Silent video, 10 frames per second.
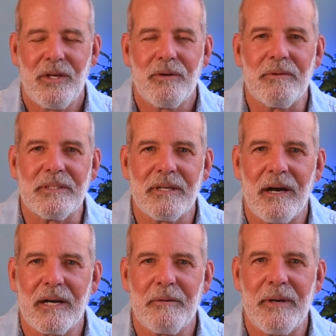We
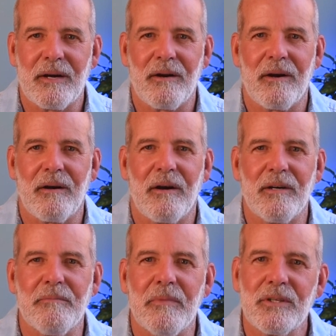talk about
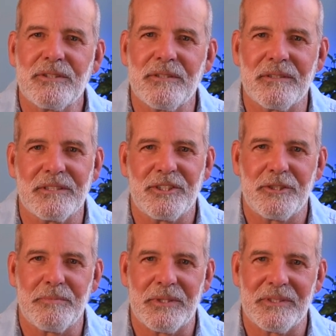our emotional
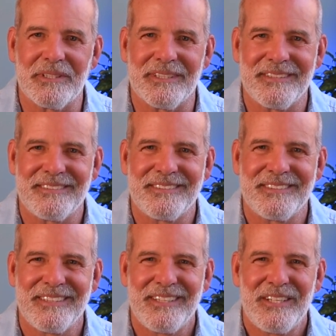experience.
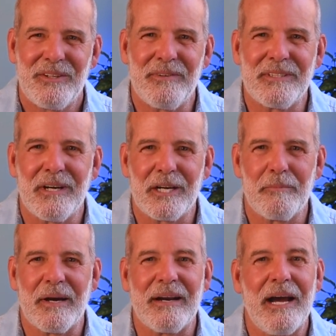We talk
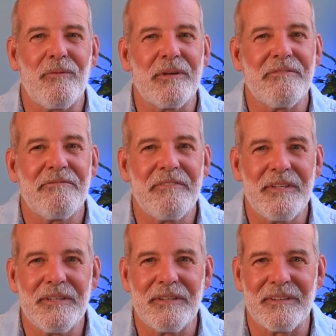about how we
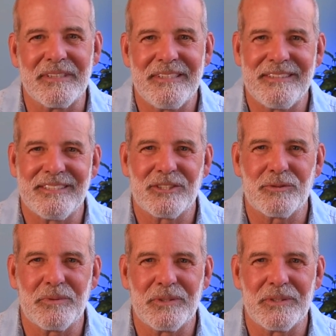feel in this
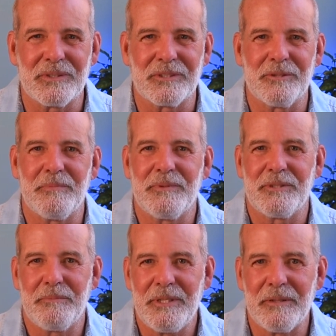world
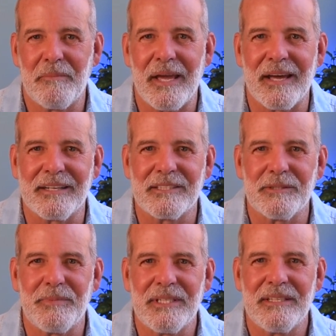to be a man,
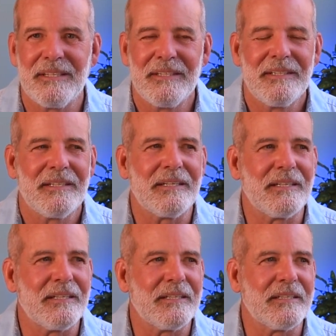to be
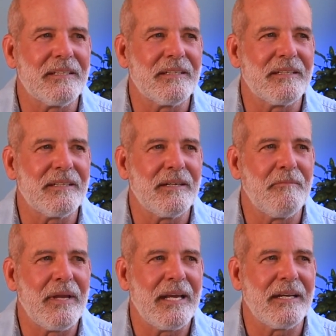a
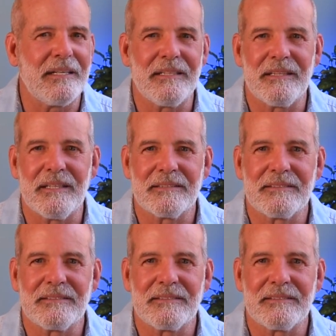man in this